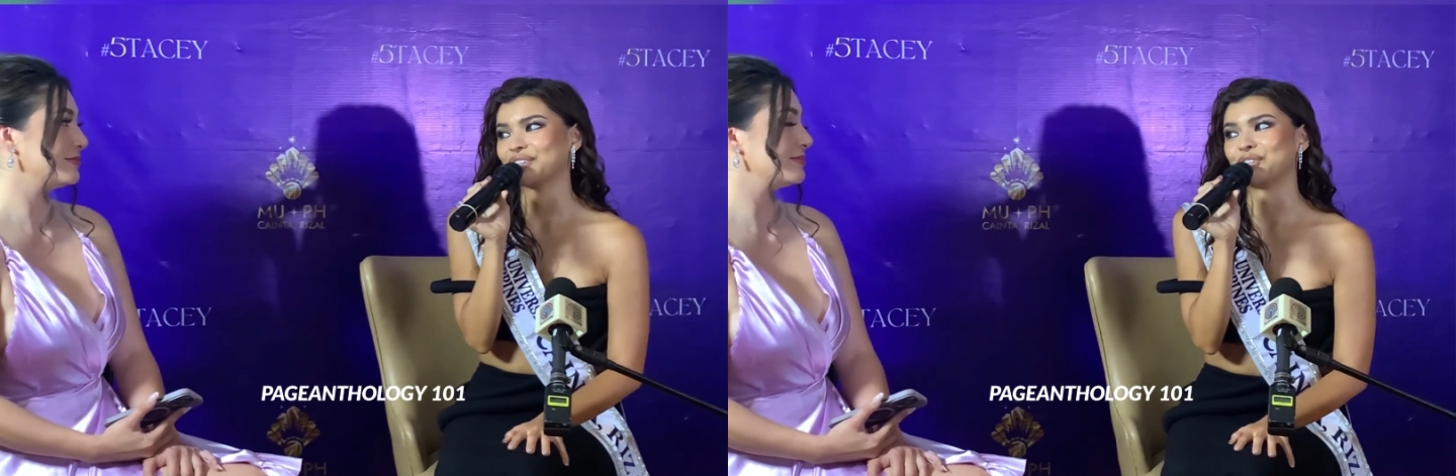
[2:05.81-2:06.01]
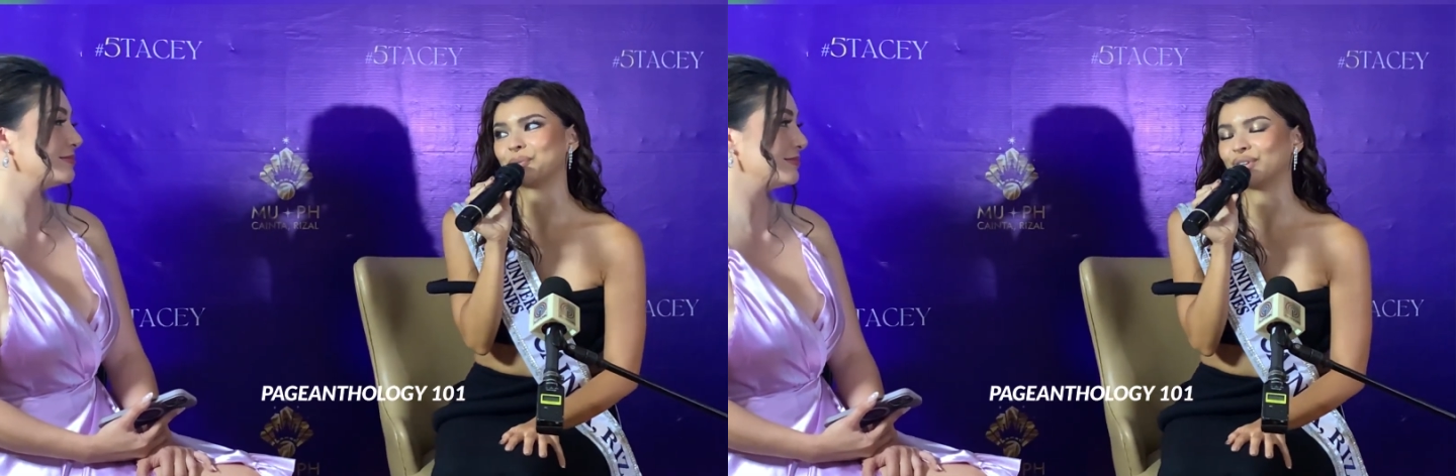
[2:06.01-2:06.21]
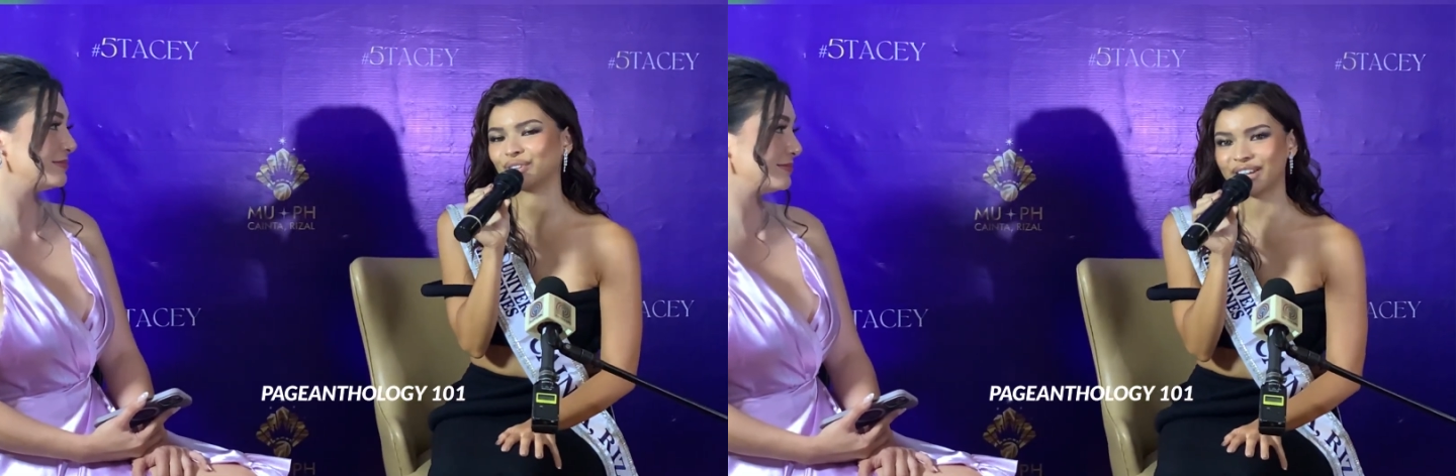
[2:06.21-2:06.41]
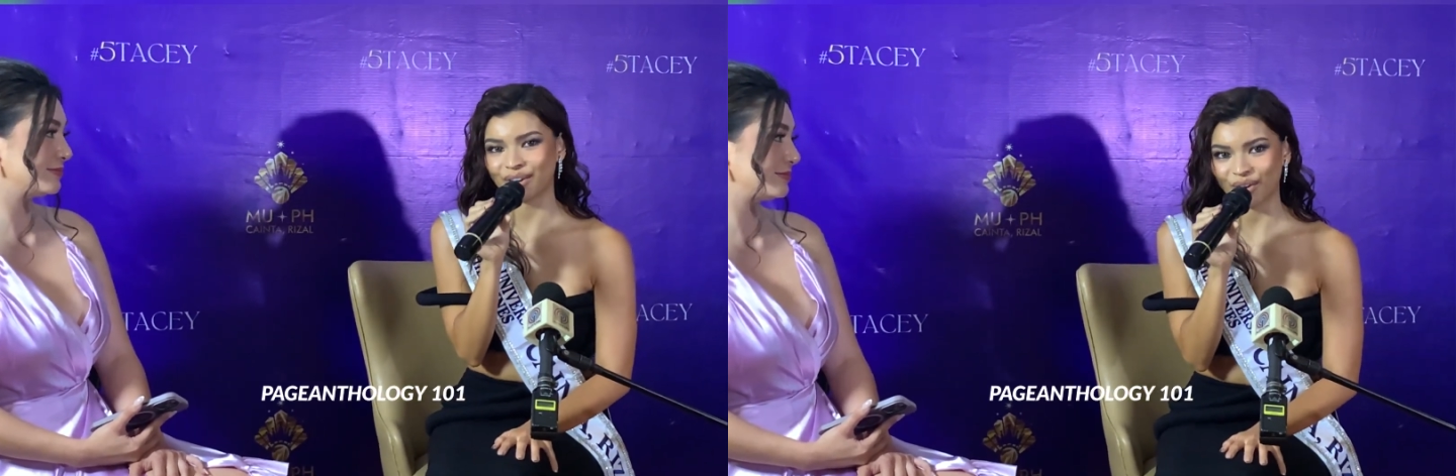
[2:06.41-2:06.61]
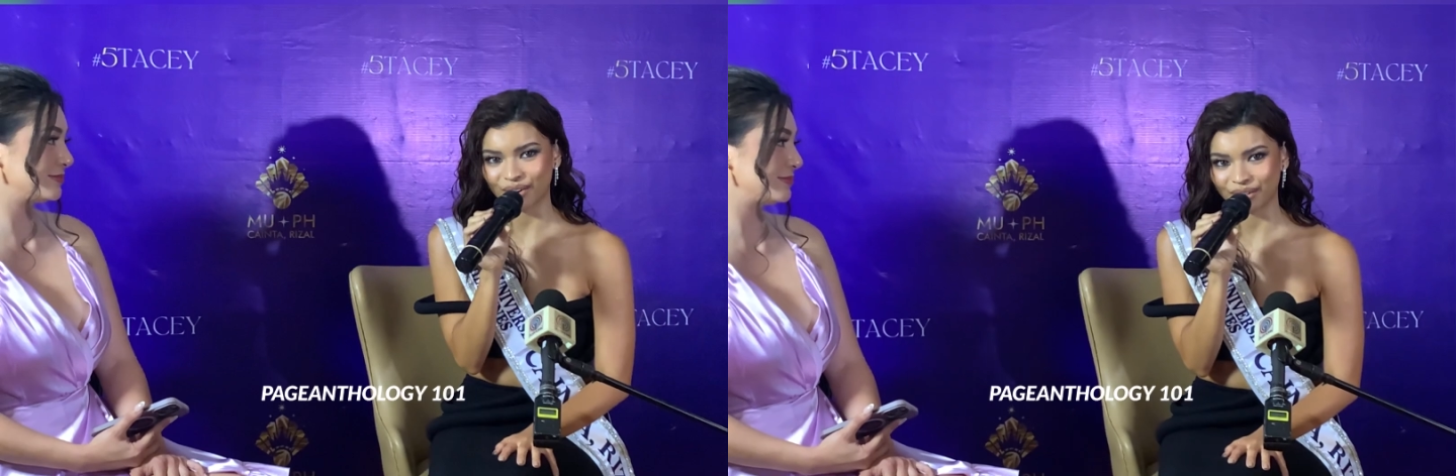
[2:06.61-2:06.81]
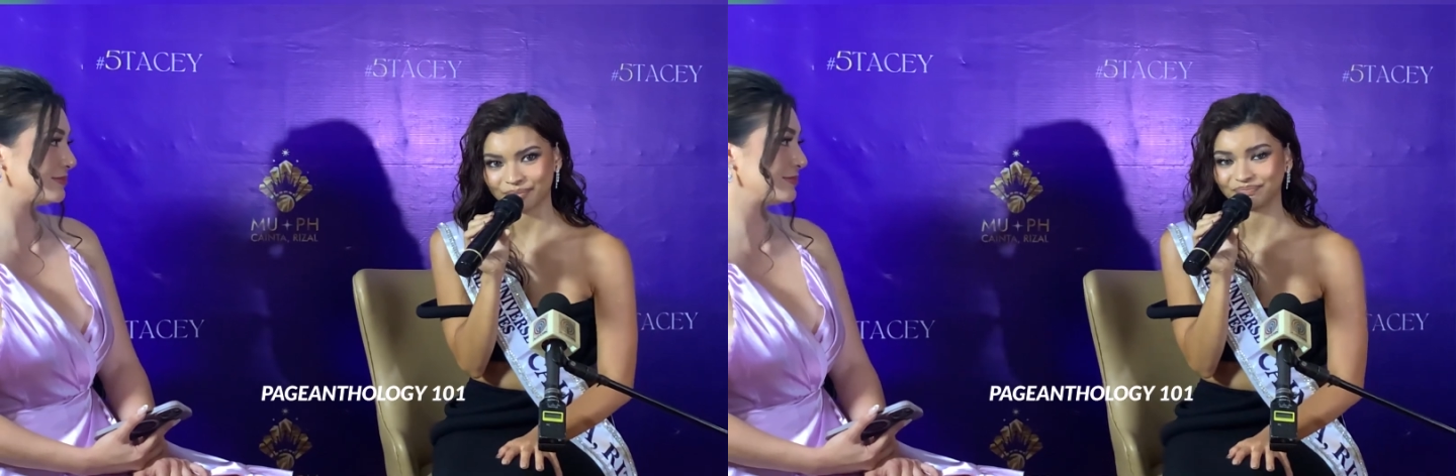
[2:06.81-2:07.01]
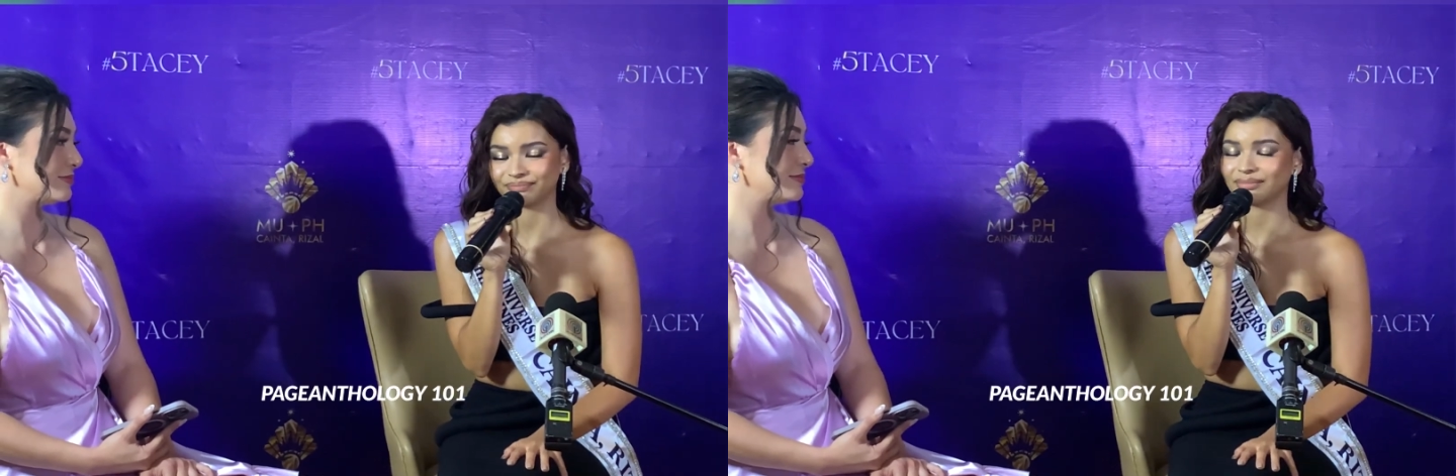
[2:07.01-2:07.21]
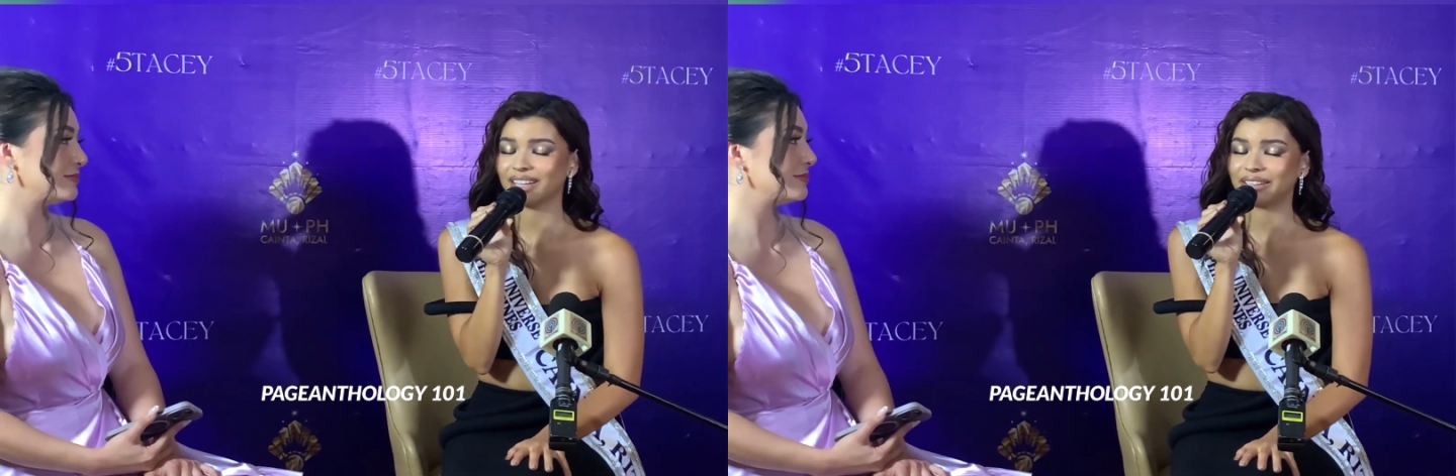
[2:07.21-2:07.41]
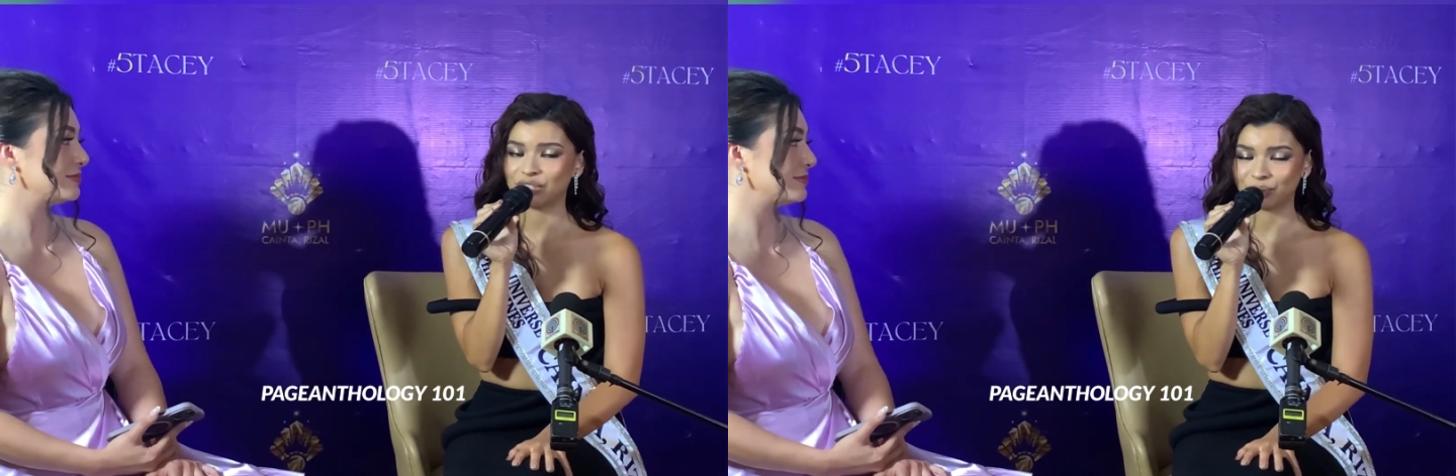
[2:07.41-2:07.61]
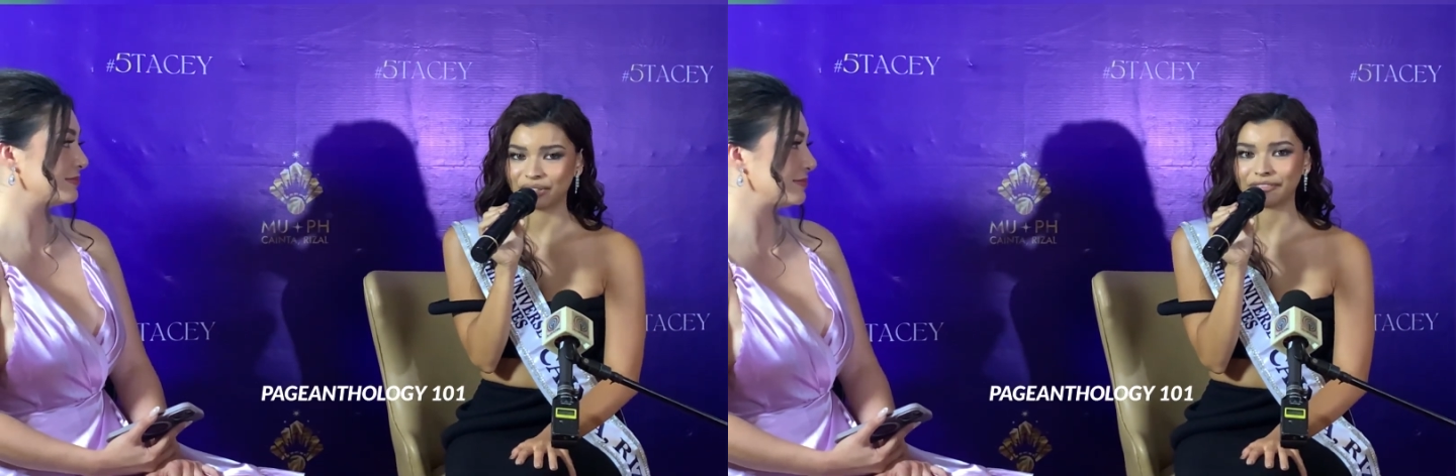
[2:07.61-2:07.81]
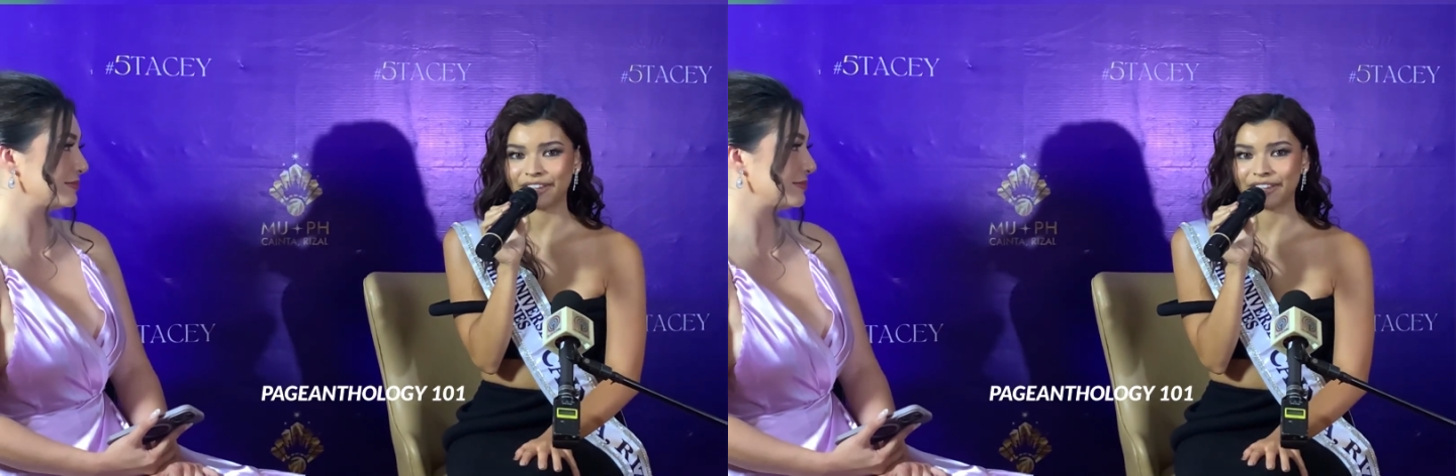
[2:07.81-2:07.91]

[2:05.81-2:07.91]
you will get hurt, you will